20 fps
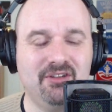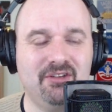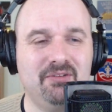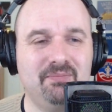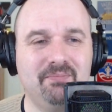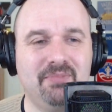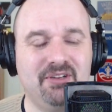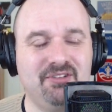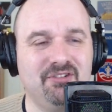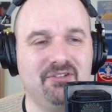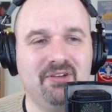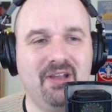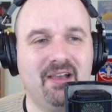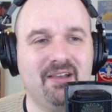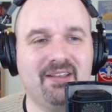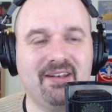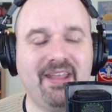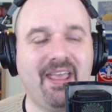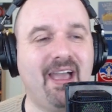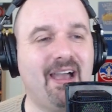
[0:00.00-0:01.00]
but you're
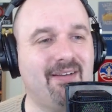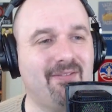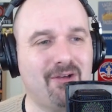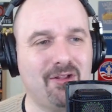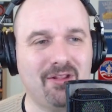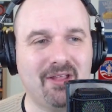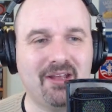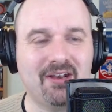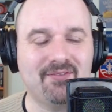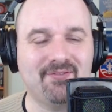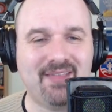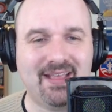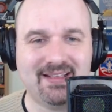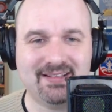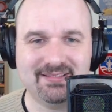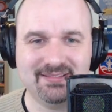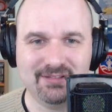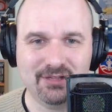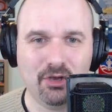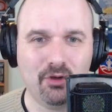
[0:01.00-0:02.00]
not going to have a lot of
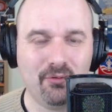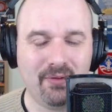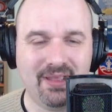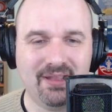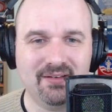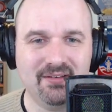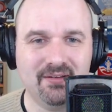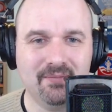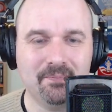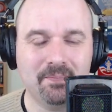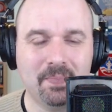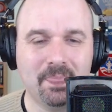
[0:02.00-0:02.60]
that low end.